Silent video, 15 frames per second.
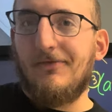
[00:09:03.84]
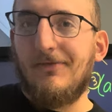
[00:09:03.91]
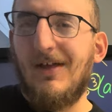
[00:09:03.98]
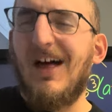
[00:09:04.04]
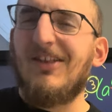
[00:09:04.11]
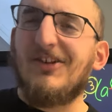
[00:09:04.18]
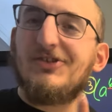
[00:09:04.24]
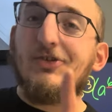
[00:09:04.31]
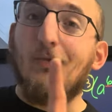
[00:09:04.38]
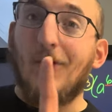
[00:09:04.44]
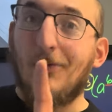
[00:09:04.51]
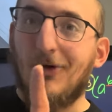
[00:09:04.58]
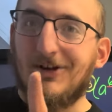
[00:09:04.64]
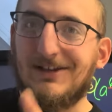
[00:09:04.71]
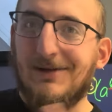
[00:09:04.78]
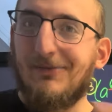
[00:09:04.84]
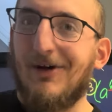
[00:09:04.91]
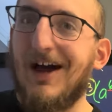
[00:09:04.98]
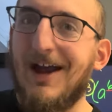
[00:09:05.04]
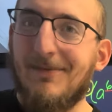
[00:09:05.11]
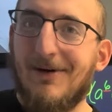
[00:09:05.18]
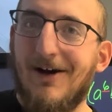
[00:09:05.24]
Let's do one more example.
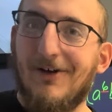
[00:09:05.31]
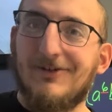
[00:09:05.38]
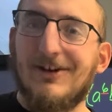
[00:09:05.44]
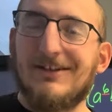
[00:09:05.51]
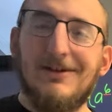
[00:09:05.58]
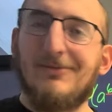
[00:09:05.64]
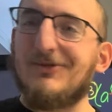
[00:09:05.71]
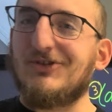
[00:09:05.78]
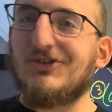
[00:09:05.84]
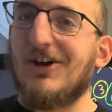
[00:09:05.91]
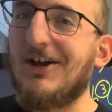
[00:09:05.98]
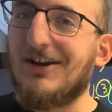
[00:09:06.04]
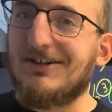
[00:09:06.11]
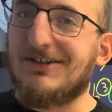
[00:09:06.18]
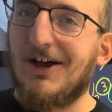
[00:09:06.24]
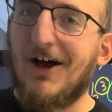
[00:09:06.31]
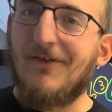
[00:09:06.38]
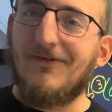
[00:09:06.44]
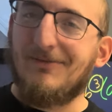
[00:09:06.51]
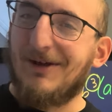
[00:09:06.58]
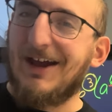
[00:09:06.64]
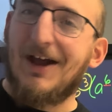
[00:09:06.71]
I apologize. I'm going to shut us
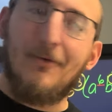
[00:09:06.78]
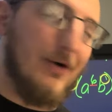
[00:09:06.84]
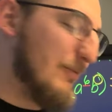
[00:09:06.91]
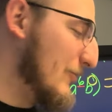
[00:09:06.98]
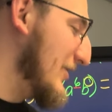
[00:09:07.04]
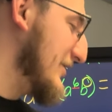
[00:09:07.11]
off, but I got one more